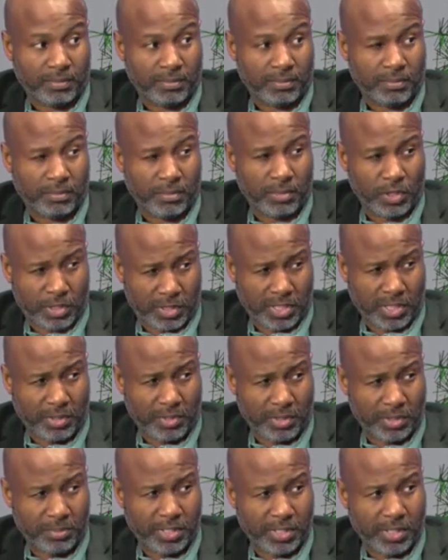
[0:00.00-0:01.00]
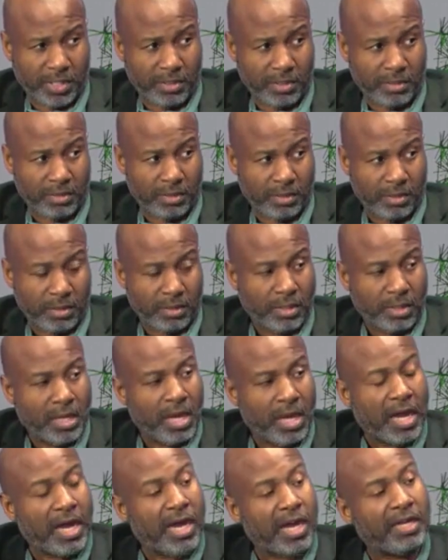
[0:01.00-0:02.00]
You understand what I'm saying?
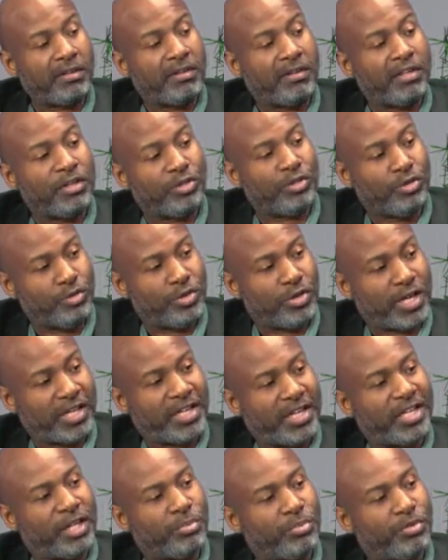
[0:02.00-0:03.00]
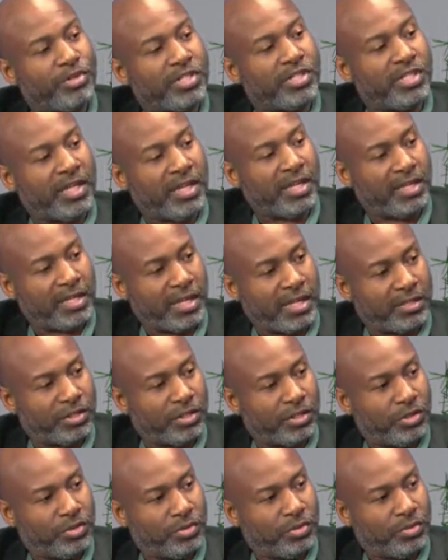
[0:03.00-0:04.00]
And they do that and they present that to
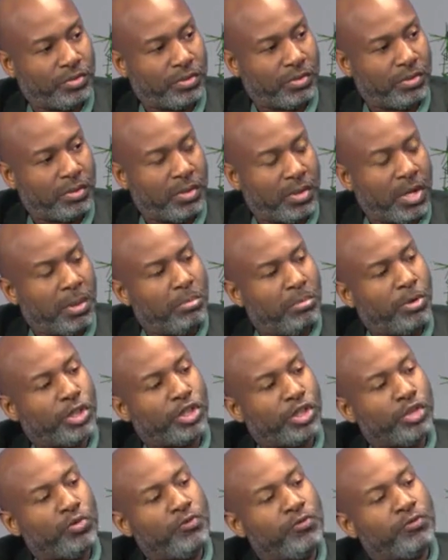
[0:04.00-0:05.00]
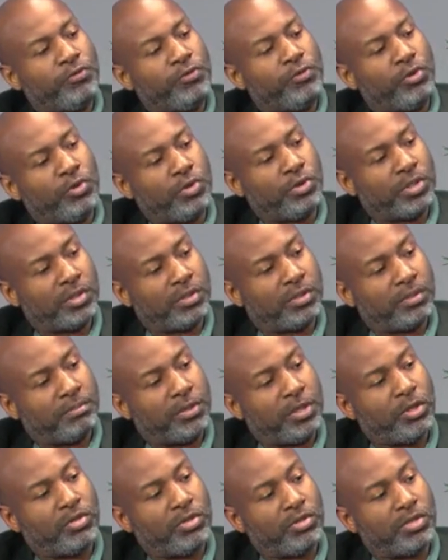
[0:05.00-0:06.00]
you. But you vote
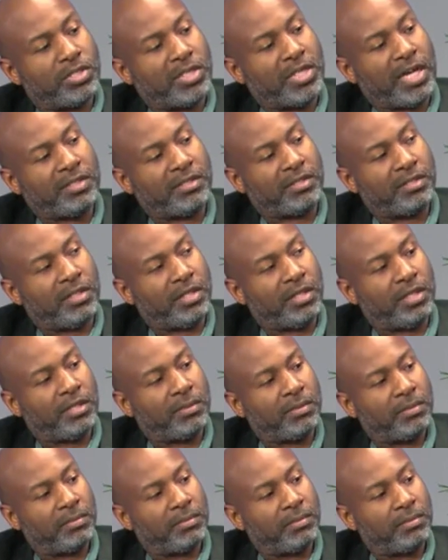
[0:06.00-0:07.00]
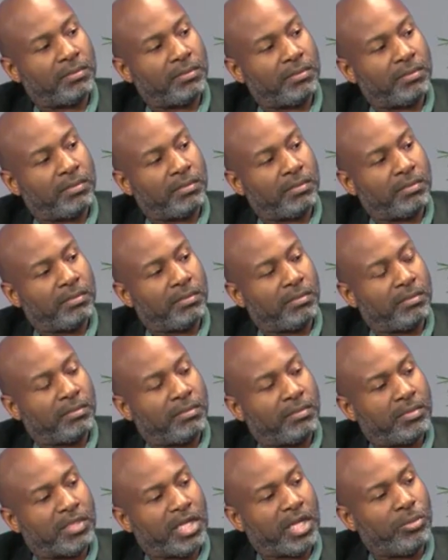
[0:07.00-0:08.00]
because that's the
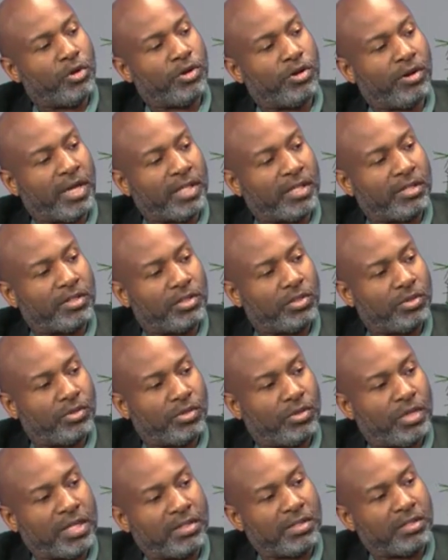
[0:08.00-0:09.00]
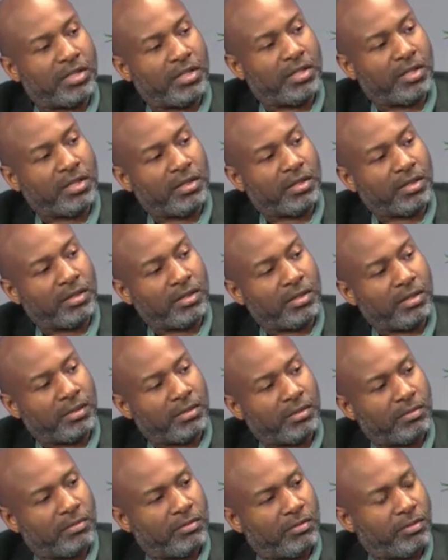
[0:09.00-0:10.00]
Democrats or that's the
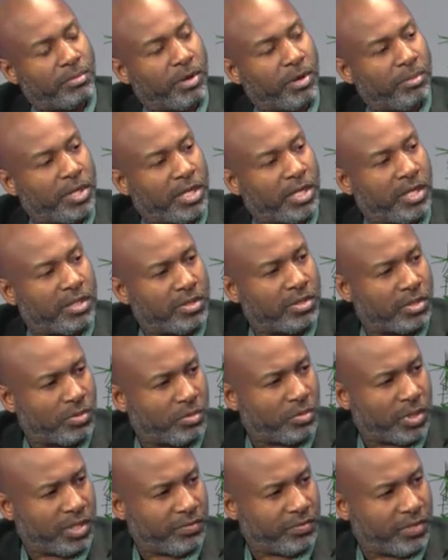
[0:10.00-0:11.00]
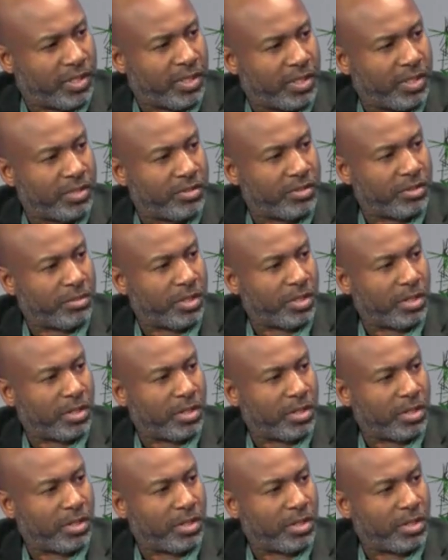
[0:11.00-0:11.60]
Republicans, Republicans or whatever the case may be.